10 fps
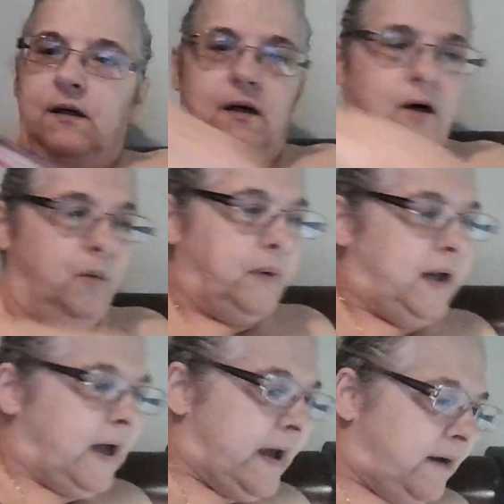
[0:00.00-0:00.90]
Oh,
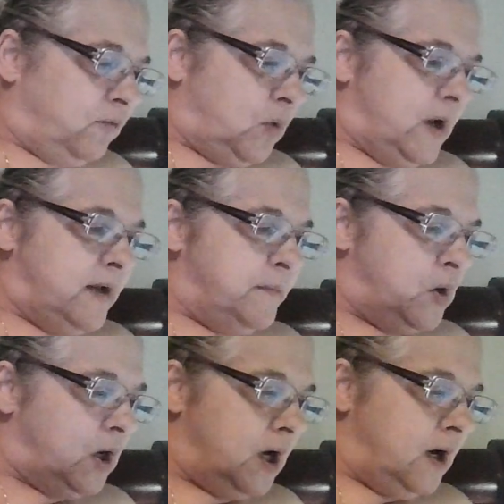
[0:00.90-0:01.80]
and I have one
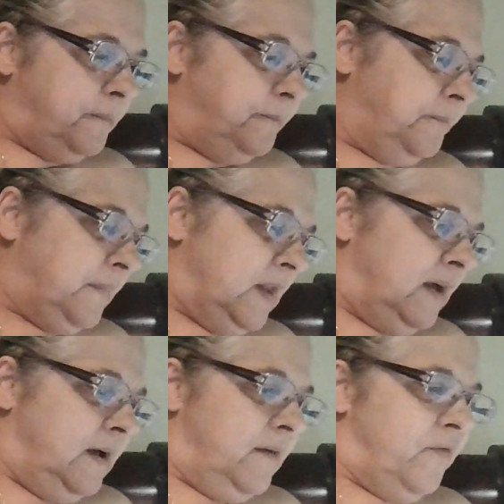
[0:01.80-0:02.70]
more.
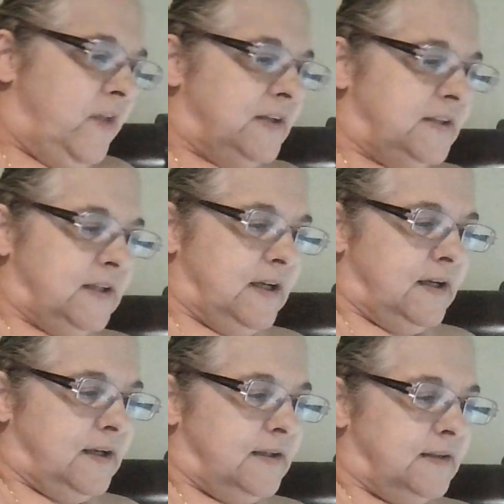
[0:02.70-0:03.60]
This
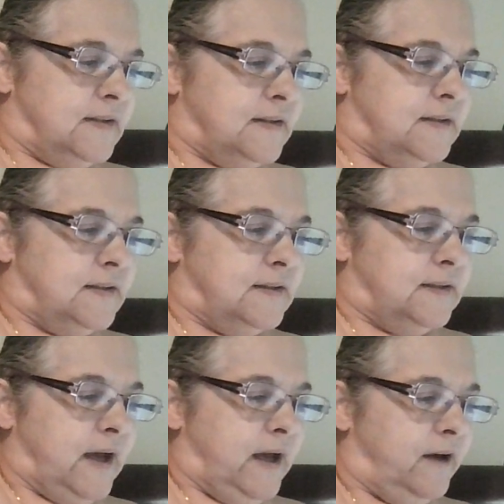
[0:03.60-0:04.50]
is
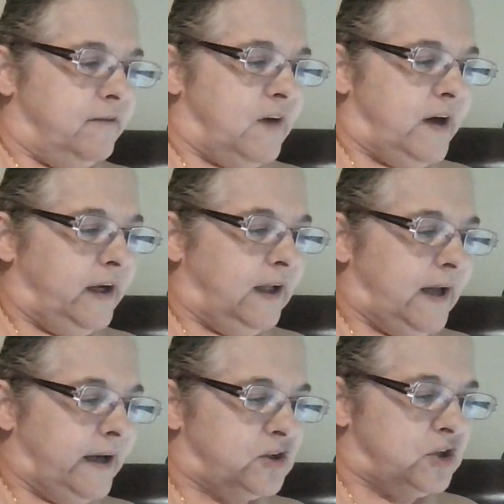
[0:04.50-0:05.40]
KFI
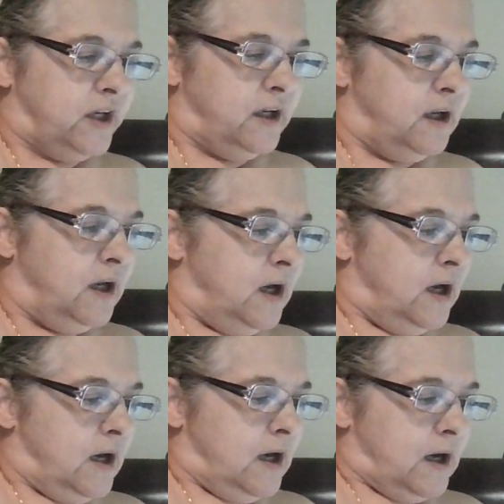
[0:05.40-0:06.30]
Collection
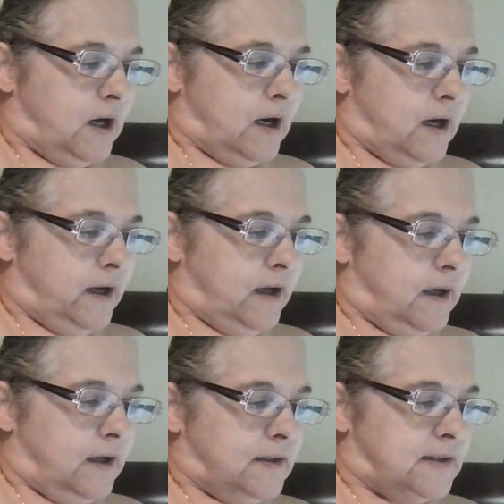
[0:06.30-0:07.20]
uh,
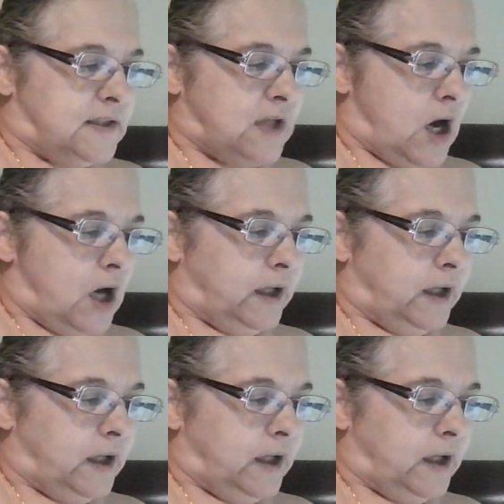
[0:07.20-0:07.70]
Sock